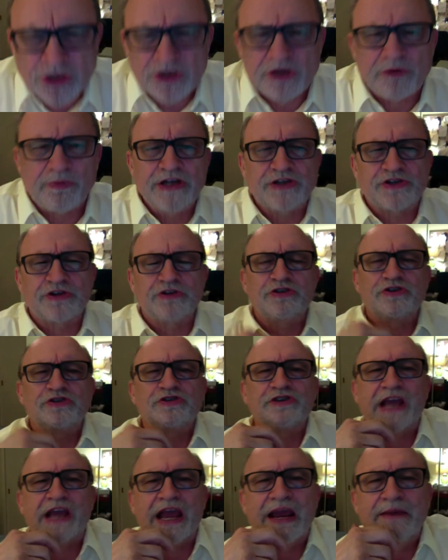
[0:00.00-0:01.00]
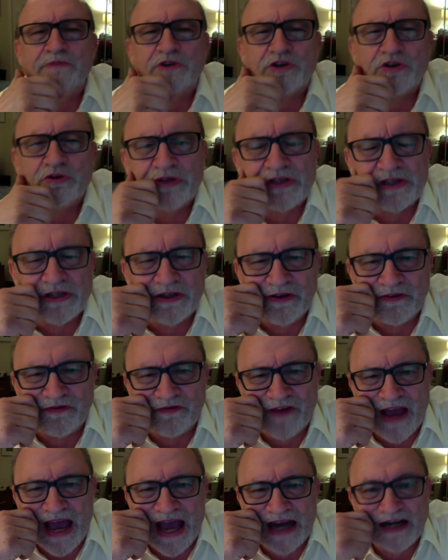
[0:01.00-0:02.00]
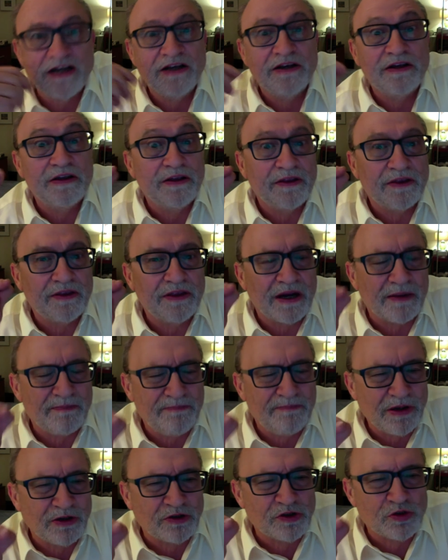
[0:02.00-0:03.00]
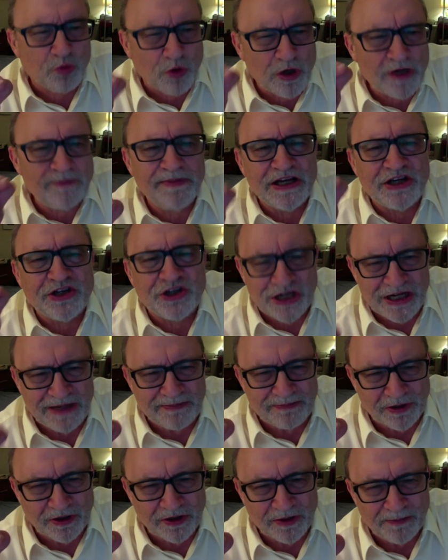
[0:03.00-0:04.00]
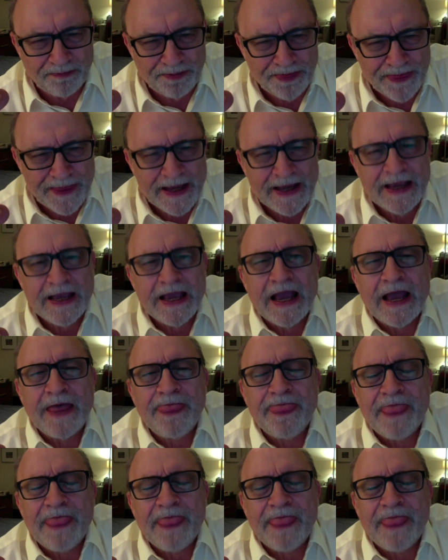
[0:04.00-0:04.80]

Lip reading: the researchers came to was, in fact, their bills would be cheaper, and